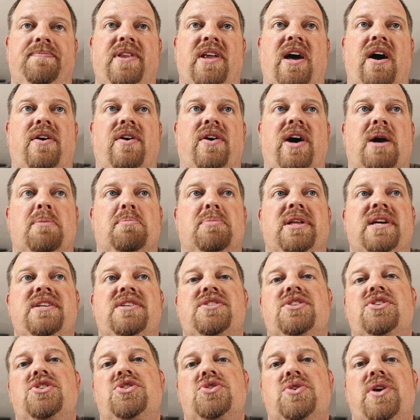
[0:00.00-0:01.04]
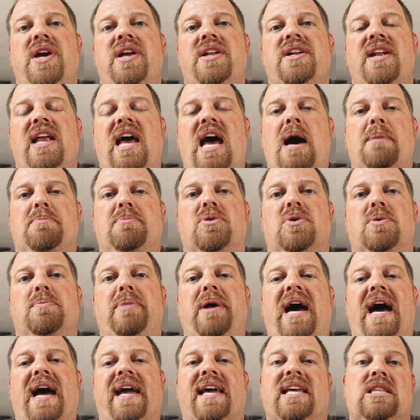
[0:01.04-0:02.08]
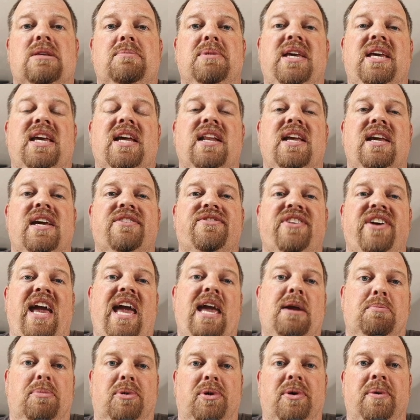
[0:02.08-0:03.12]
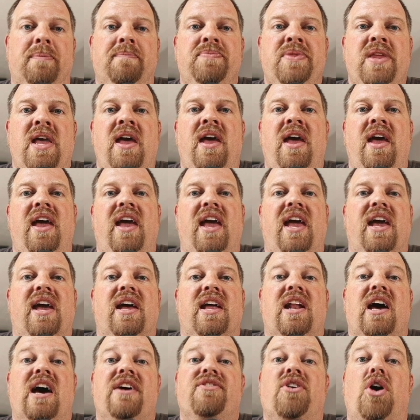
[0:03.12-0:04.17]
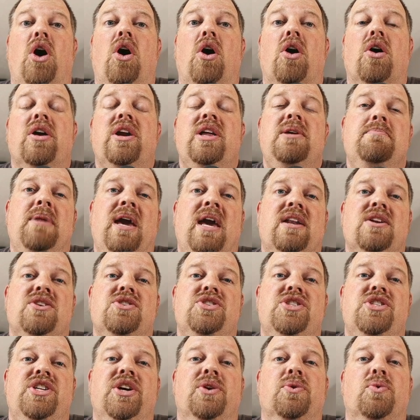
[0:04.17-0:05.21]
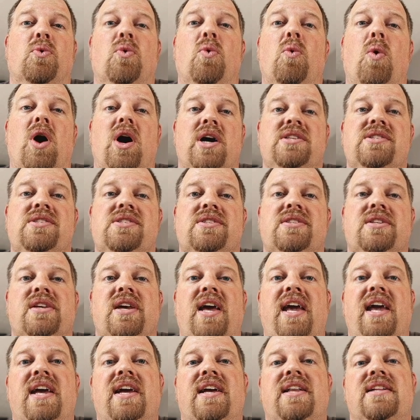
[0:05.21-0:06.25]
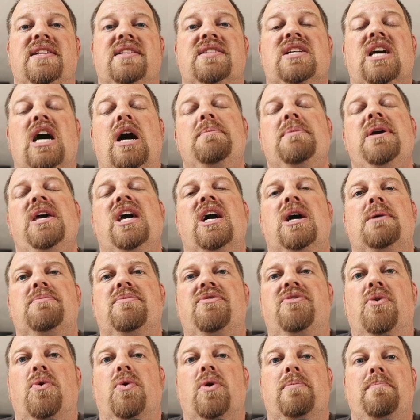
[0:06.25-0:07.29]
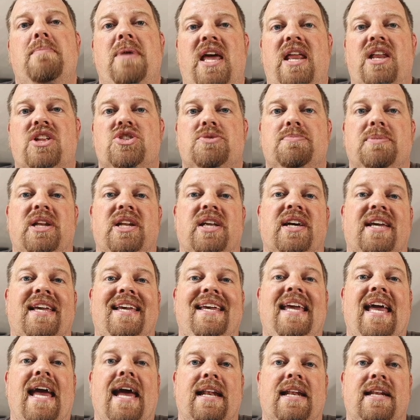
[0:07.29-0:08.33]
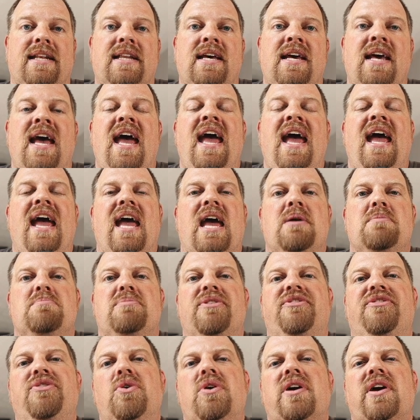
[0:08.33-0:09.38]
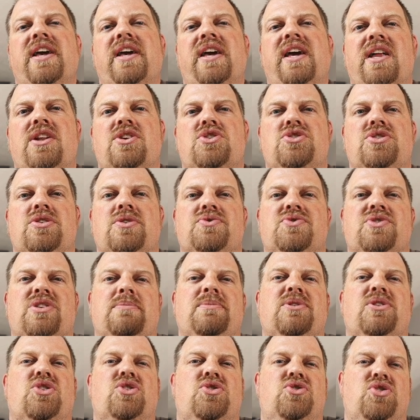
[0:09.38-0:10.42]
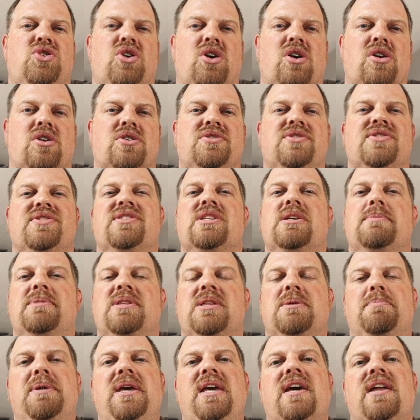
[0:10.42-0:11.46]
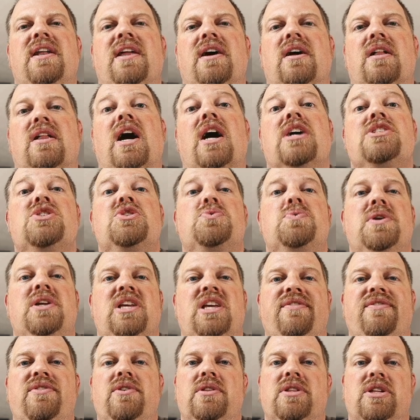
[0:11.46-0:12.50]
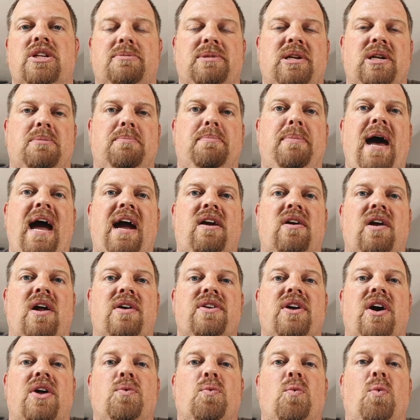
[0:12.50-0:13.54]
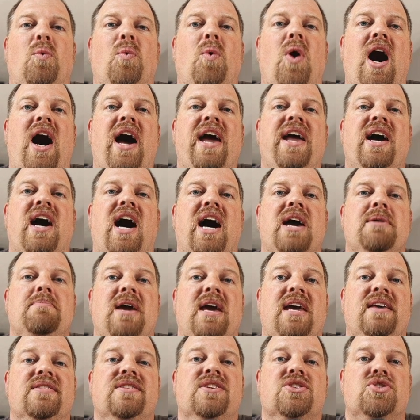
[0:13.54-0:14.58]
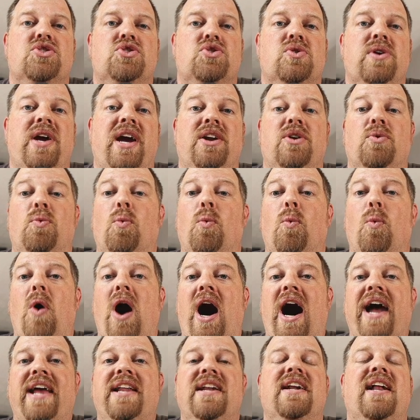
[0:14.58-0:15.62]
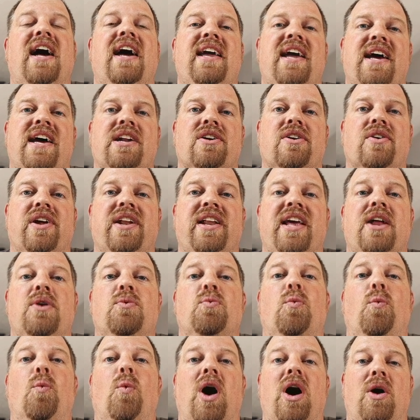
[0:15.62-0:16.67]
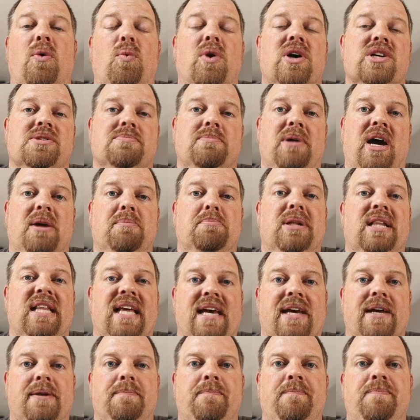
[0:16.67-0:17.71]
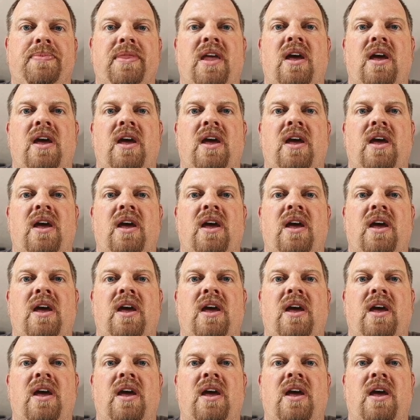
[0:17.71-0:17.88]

Now, I placed this trade in Apple back at the beginning of April, and I've already managed it once, and it's coming up for management again. And before I kind of show some of the charts and some of the P&L, I just want to give you a little bit of background on why I made this trade. Why did I enter it, and what was my plan?